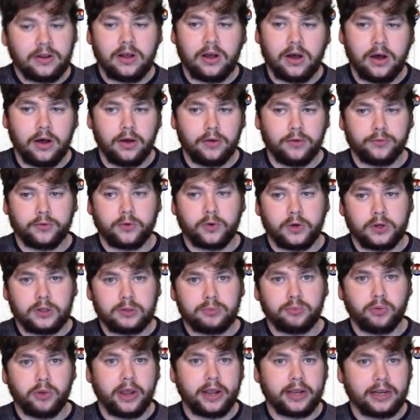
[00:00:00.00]
of Chris
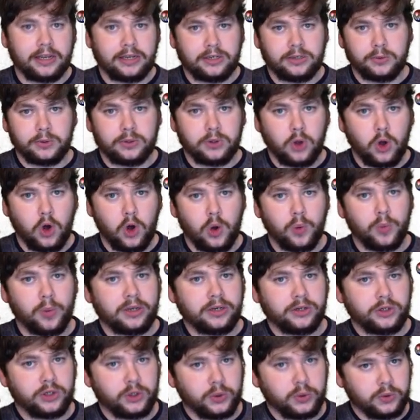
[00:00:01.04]
breaking into his home
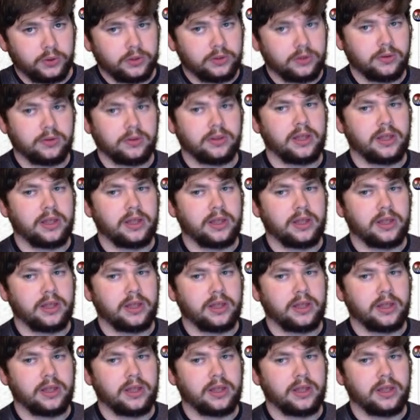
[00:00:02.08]
and shooting,